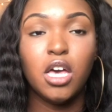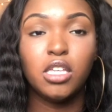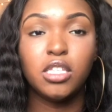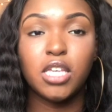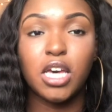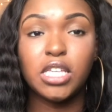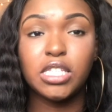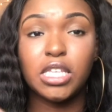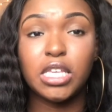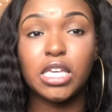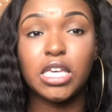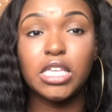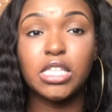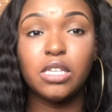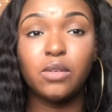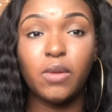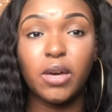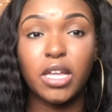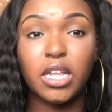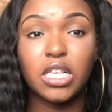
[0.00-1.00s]
So that's an
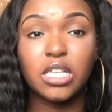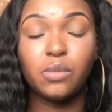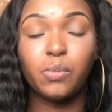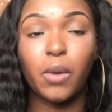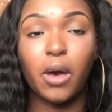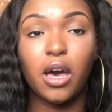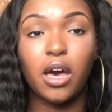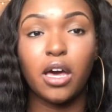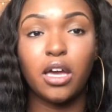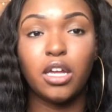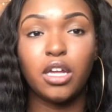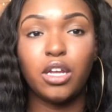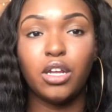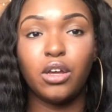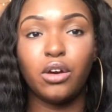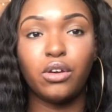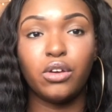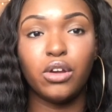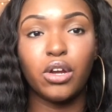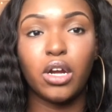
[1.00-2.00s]
easy way to spot, you
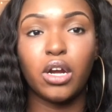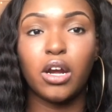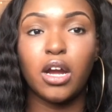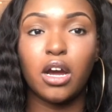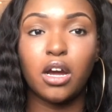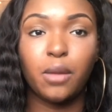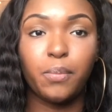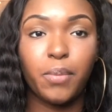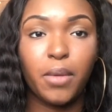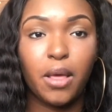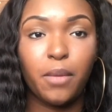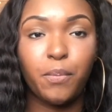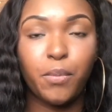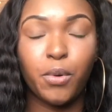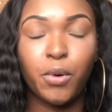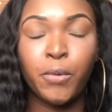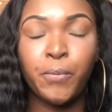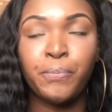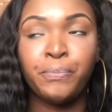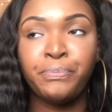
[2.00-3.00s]
know, your crowd of
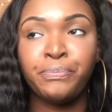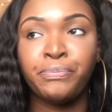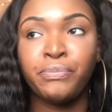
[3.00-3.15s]
people.